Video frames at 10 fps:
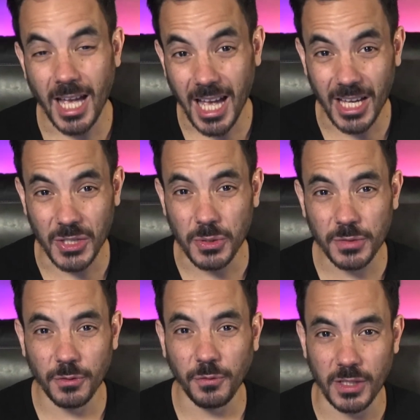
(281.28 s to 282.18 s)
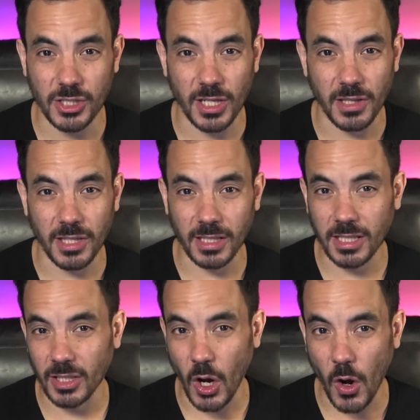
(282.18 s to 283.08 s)
A useful feature that
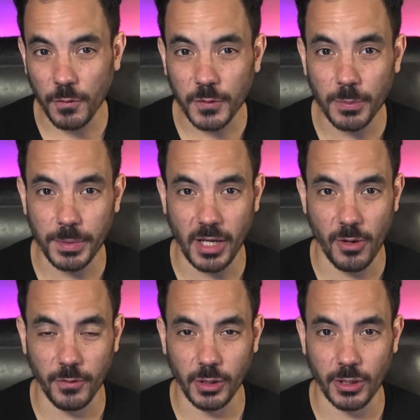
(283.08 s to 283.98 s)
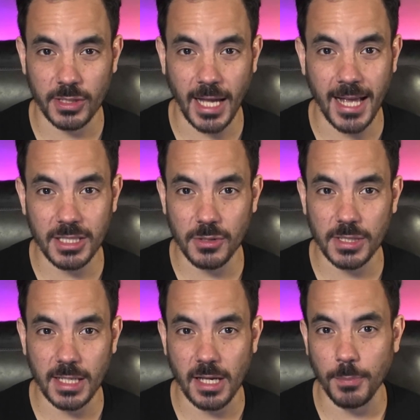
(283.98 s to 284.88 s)
can often be overlooked as you
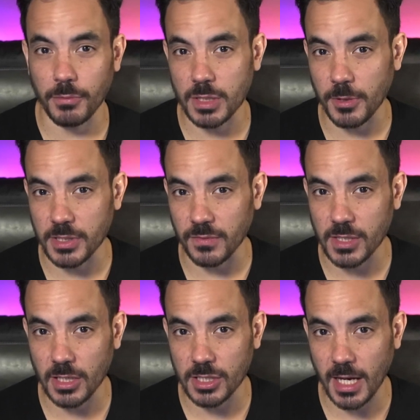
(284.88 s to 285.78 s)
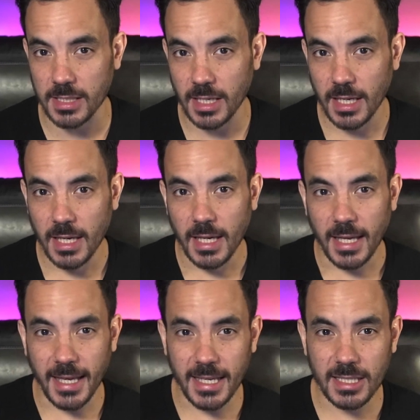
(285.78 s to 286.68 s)
set up a responsive search ad
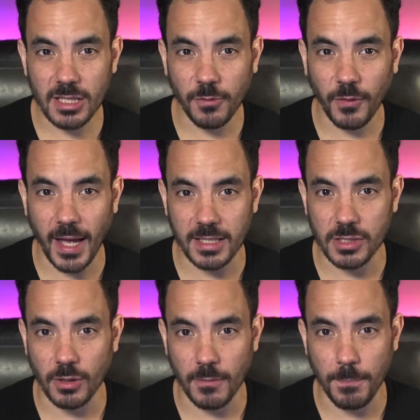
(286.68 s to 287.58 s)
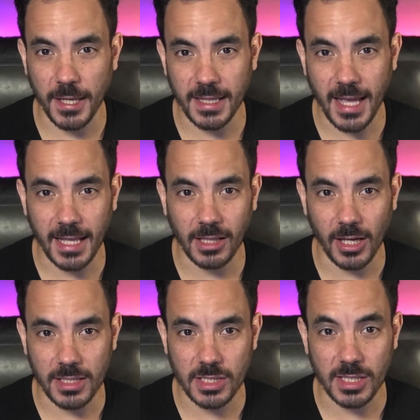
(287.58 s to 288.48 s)
is the fact you can pin
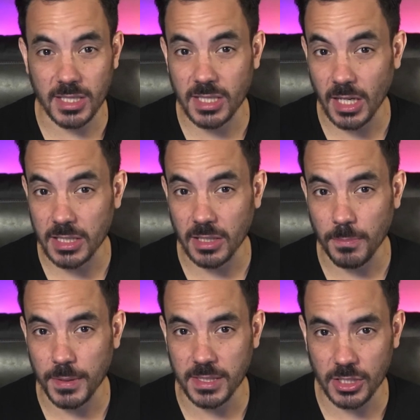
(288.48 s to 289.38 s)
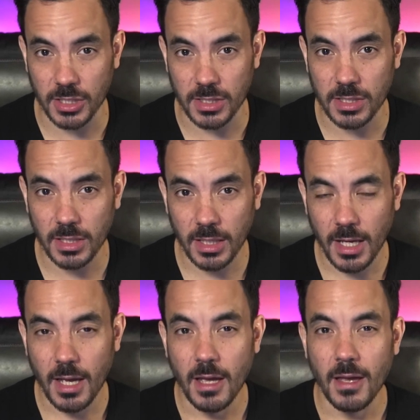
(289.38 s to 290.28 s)
headlines to certain positions,
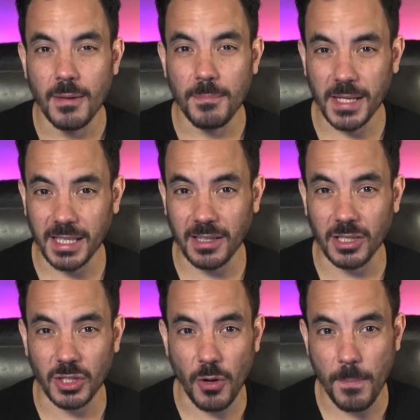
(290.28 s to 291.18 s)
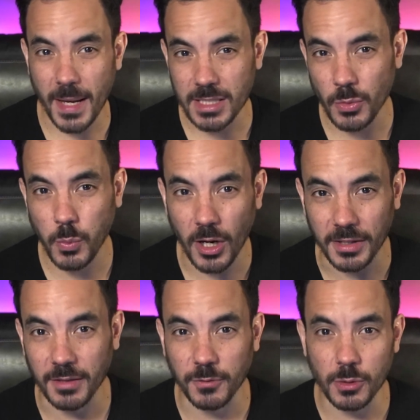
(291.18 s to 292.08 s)
meaning that no matter what,
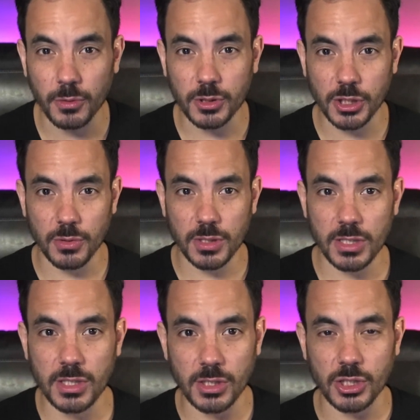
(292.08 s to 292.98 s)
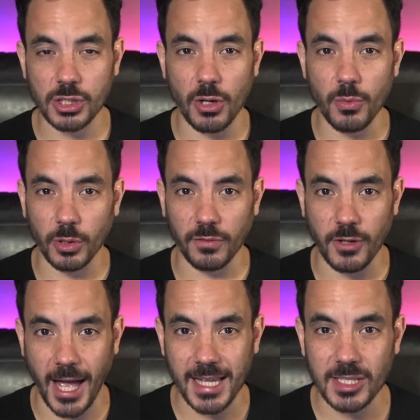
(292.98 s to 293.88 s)
if Google chooses to show one of your
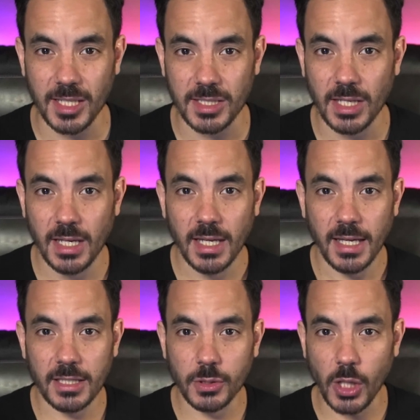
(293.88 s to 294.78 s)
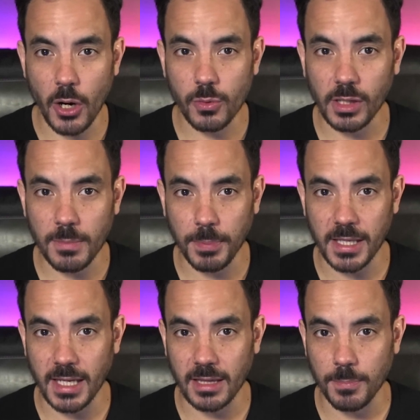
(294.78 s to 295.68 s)
assets, it will only
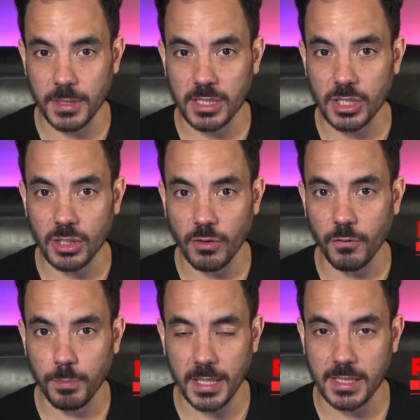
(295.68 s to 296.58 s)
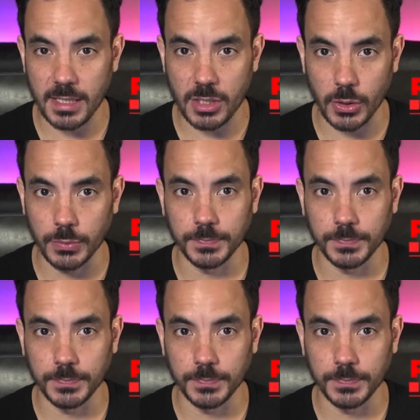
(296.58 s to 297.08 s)
be in the position you've pinned it to.